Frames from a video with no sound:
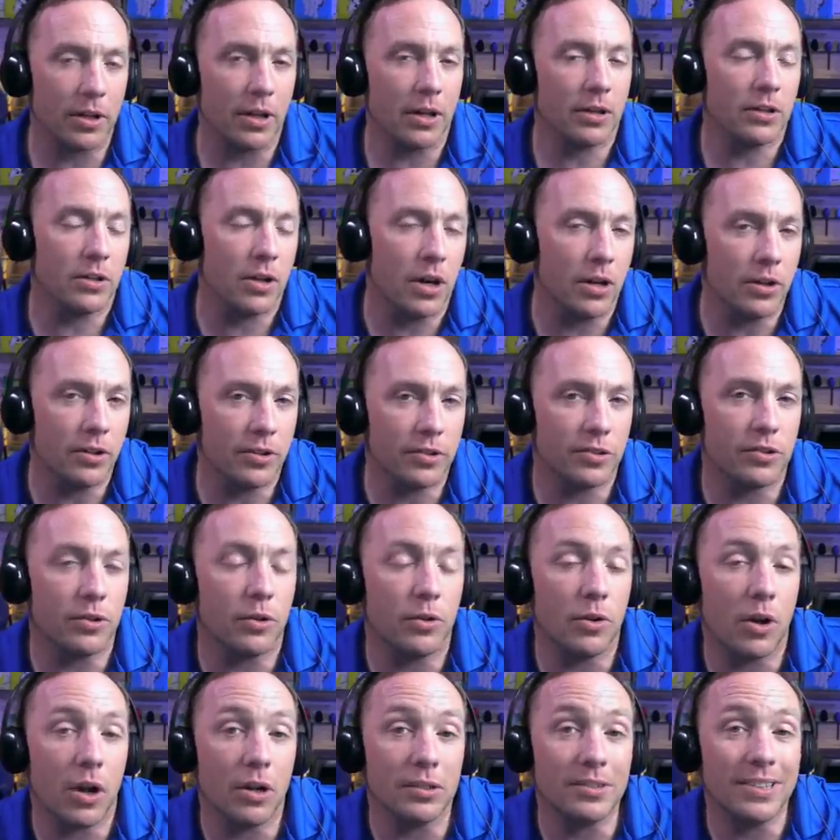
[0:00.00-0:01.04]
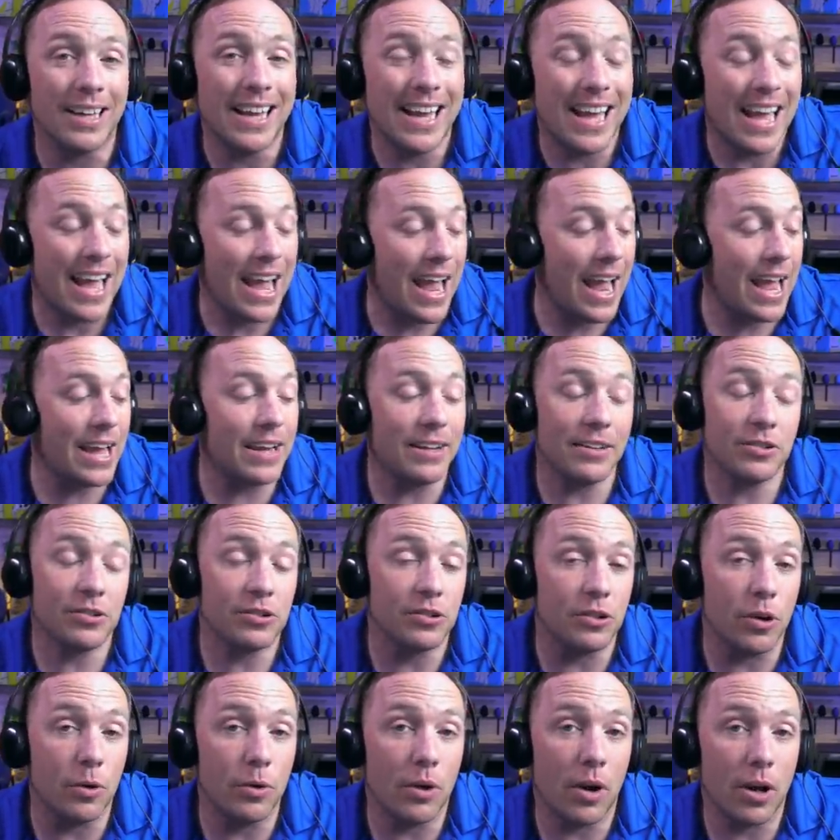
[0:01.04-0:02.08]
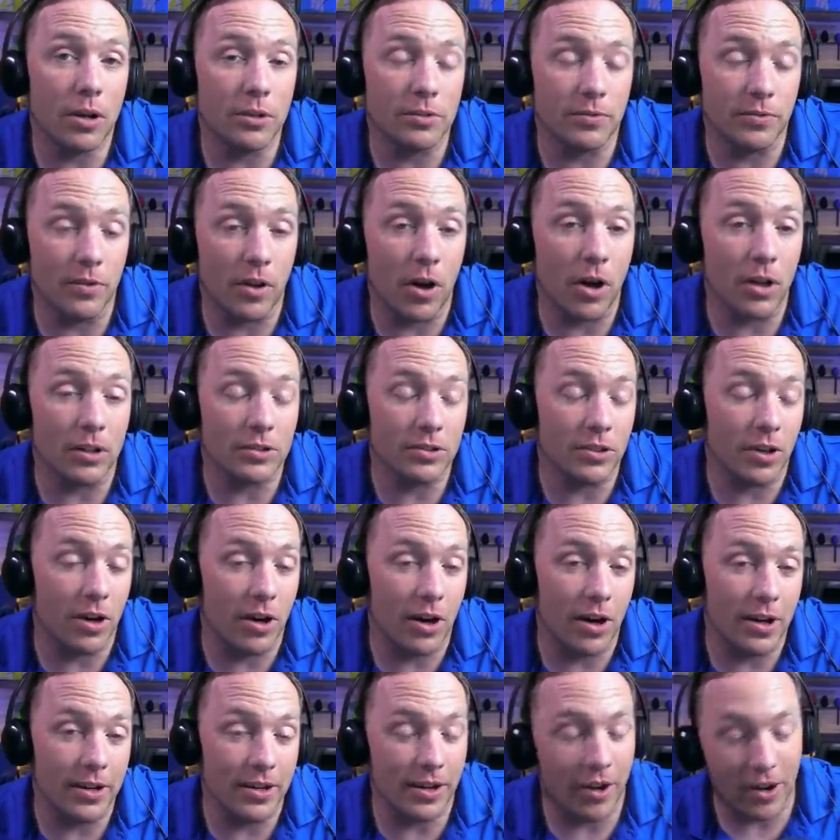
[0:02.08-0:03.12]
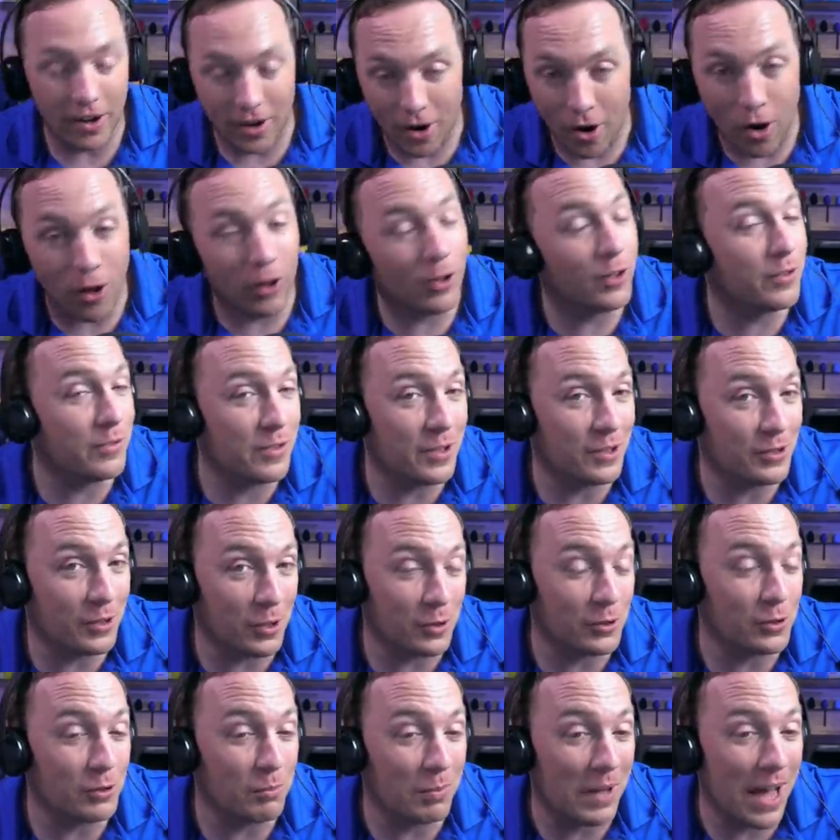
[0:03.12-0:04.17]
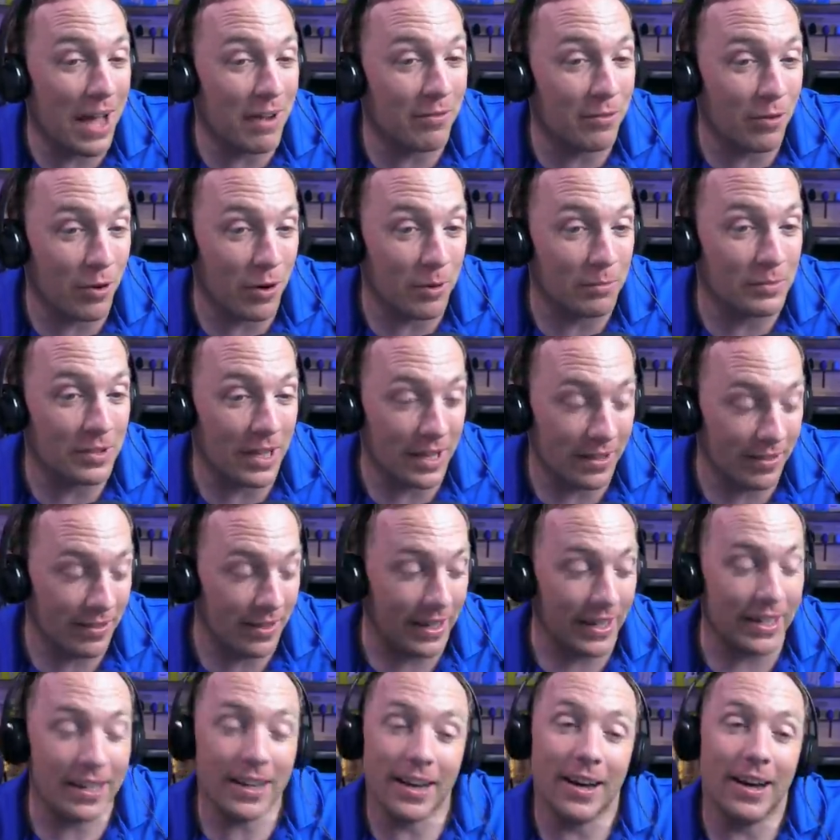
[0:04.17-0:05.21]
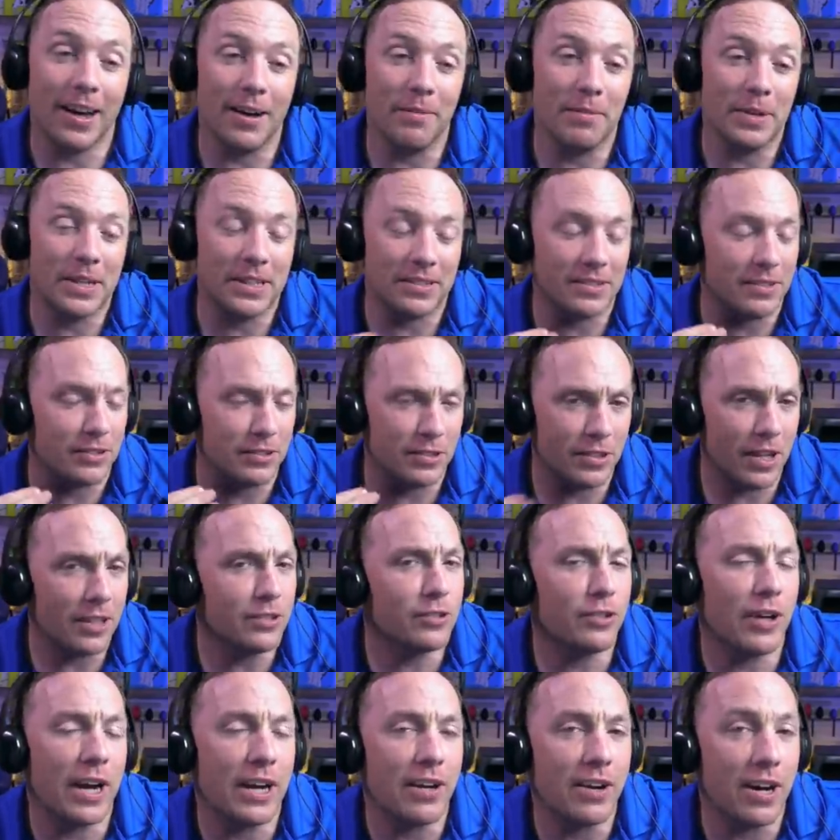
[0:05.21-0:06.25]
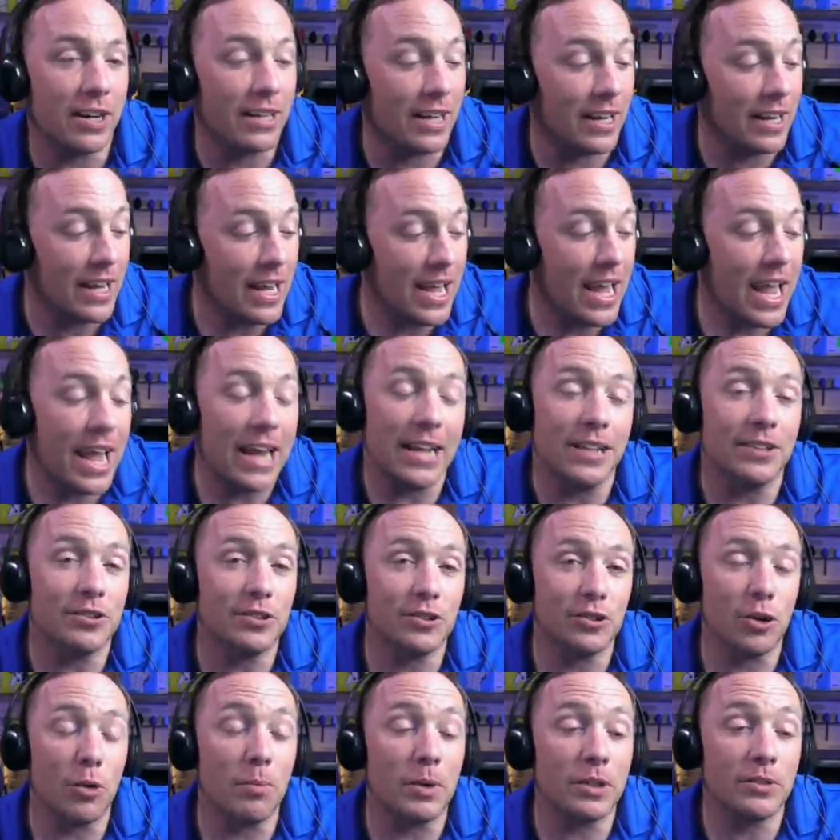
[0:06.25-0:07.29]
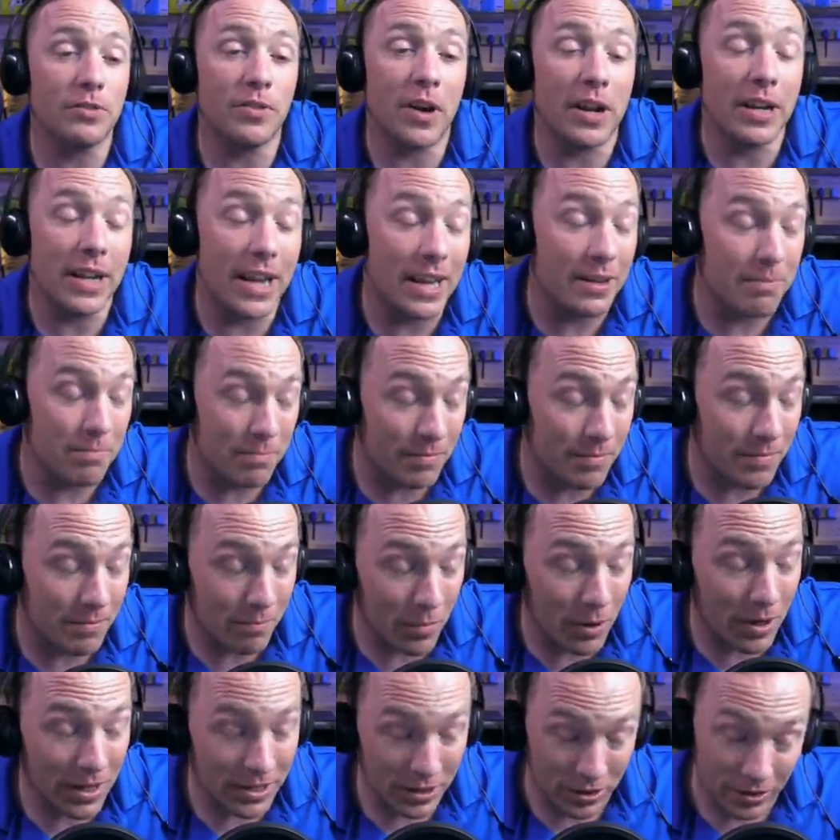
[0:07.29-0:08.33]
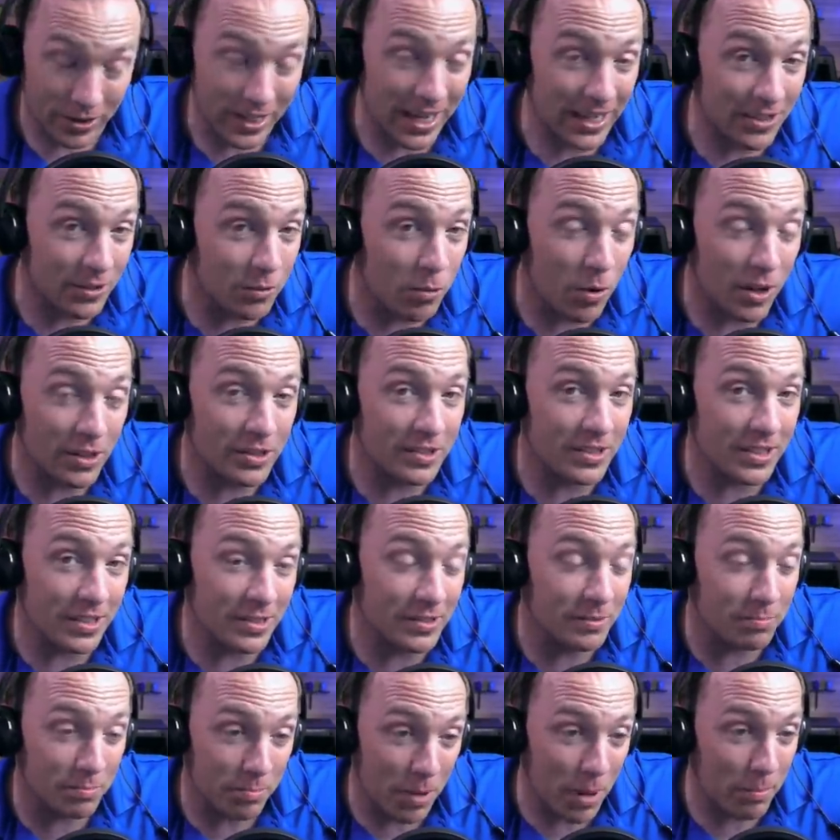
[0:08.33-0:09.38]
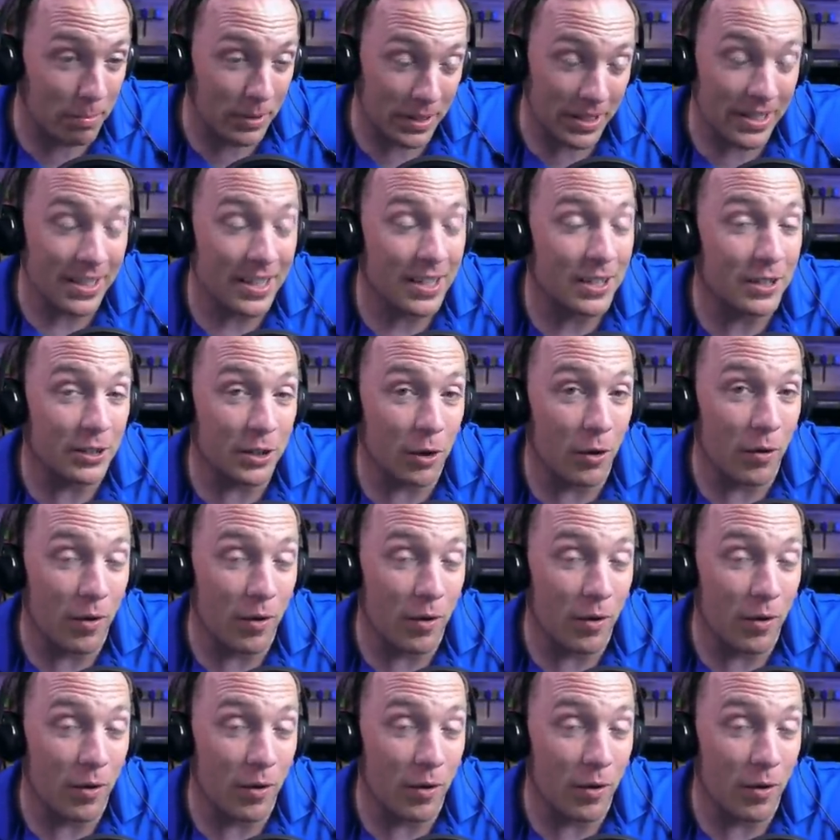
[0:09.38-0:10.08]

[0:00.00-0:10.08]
Gone to the Snow Dogs and Snow Dogs Vlogs on all of the social platforms, I think, because there's tons of great content, and it's so much fun, and you'll get to watch this puppy grow